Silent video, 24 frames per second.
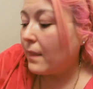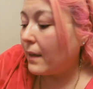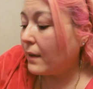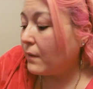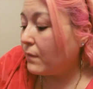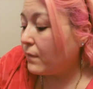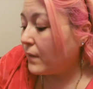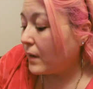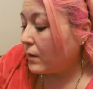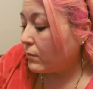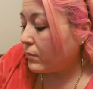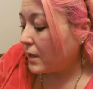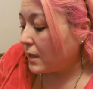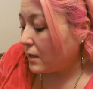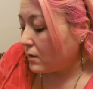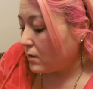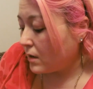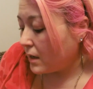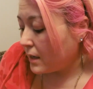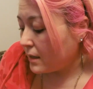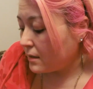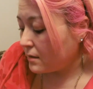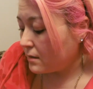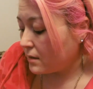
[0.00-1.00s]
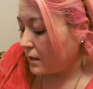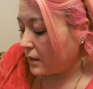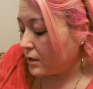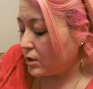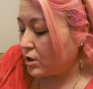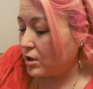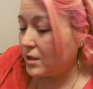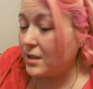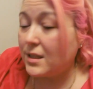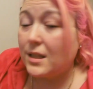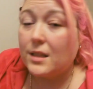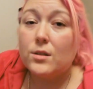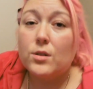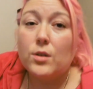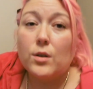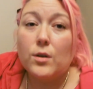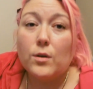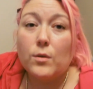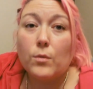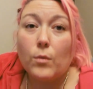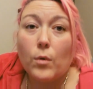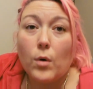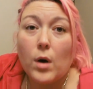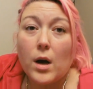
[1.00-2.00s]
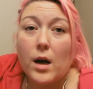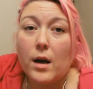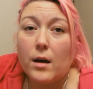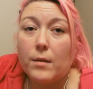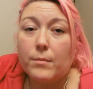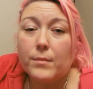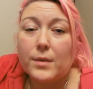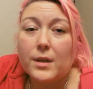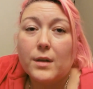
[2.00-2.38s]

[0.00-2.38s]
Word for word: They fit really nice. I just need to um,